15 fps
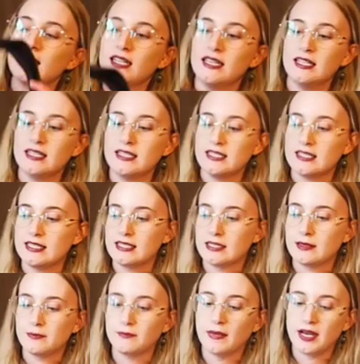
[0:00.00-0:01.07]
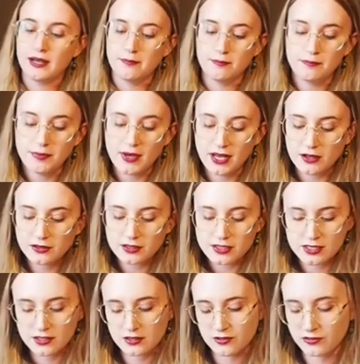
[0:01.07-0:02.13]
is my belt
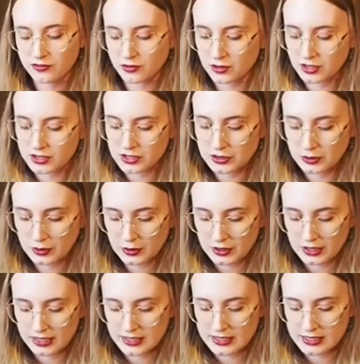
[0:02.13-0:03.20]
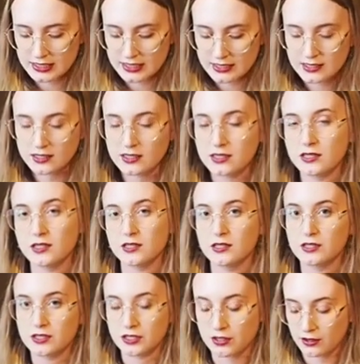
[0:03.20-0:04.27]
for Dolores.
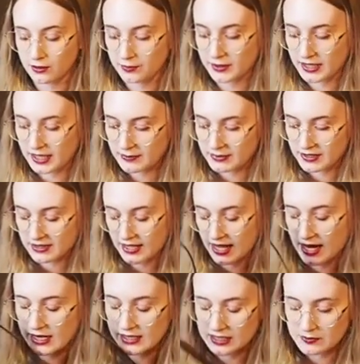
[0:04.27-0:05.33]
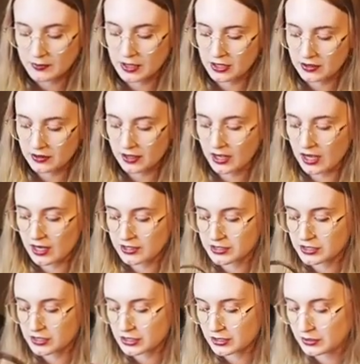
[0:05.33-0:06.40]
So I'll be keeping that as part of the
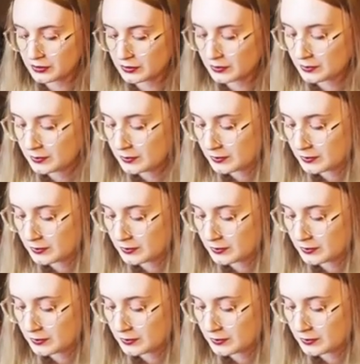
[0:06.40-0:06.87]
costume.